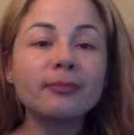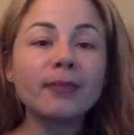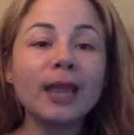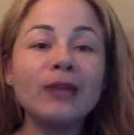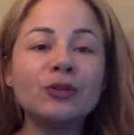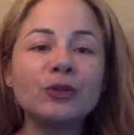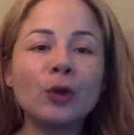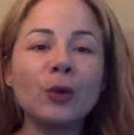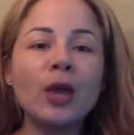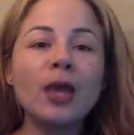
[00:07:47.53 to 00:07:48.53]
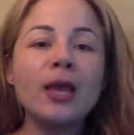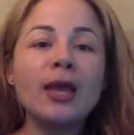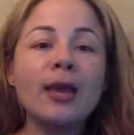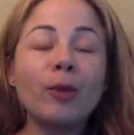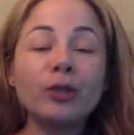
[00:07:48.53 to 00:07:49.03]
And so,
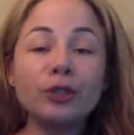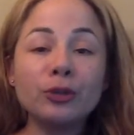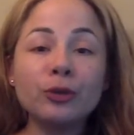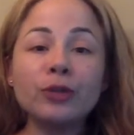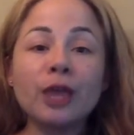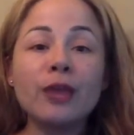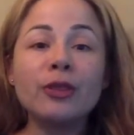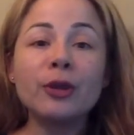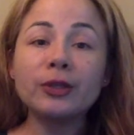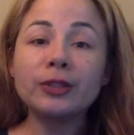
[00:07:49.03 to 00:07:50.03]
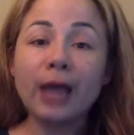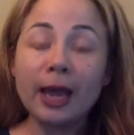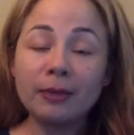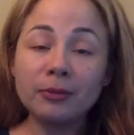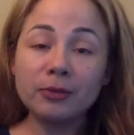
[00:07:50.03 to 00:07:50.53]
boys and girls, there are
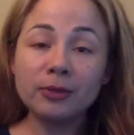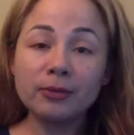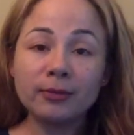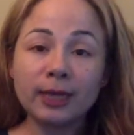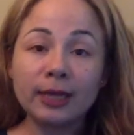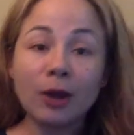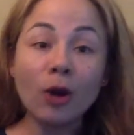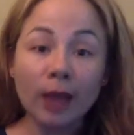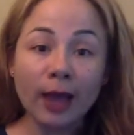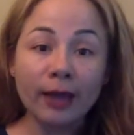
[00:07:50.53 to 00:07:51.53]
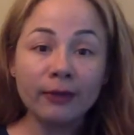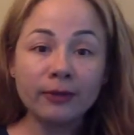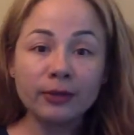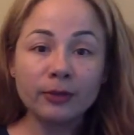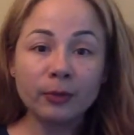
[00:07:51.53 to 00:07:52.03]
times in our
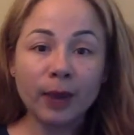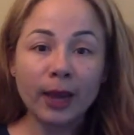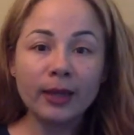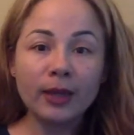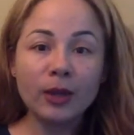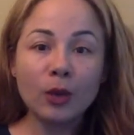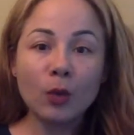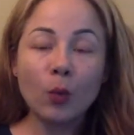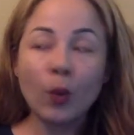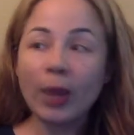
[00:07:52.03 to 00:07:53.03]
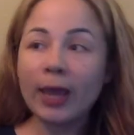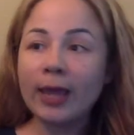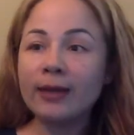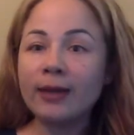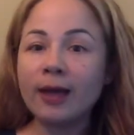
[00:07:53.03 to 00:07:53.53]
lives, right,
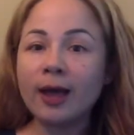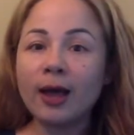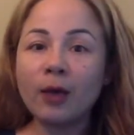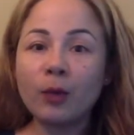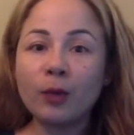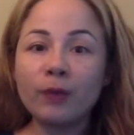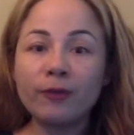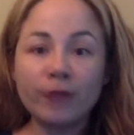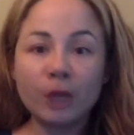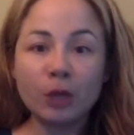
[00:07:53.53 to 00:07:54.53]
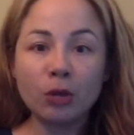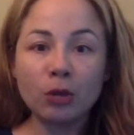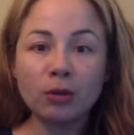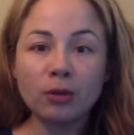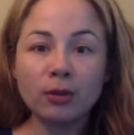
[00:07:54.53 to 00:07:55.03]
when we
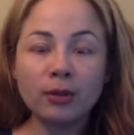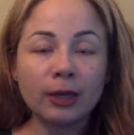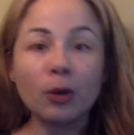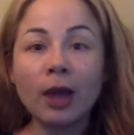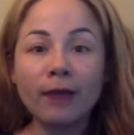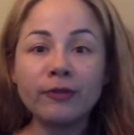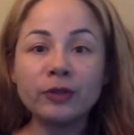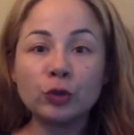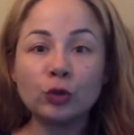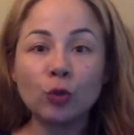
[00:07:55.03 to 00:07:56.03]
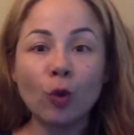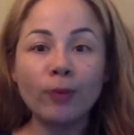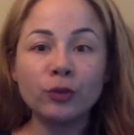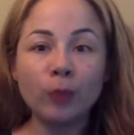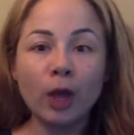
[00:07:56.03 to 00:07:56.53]
feel that our life is a storm
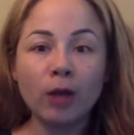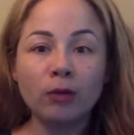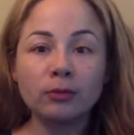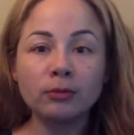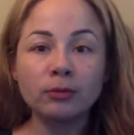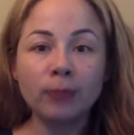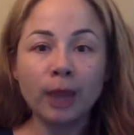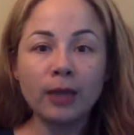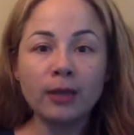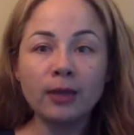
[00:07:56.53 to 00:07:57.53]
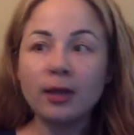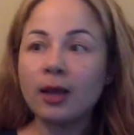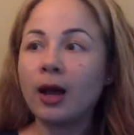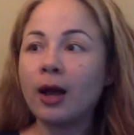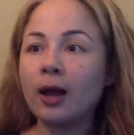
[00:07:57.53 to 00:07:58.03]
as well, right?
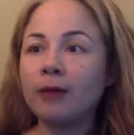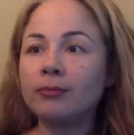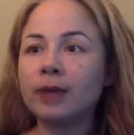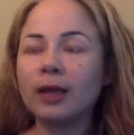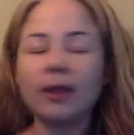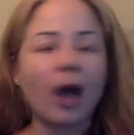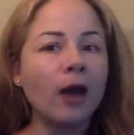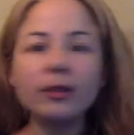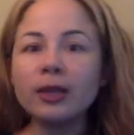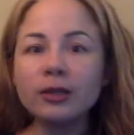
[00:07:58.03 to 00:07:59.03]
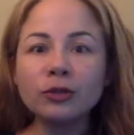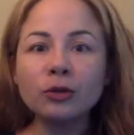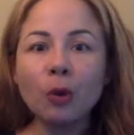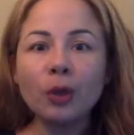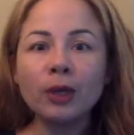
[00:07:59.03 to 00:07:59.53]
A lot of things are
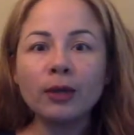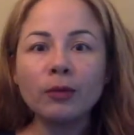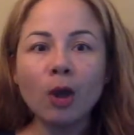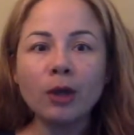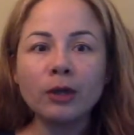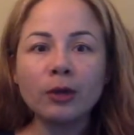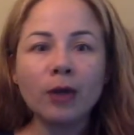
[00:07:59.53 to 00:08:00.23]
going wrong in our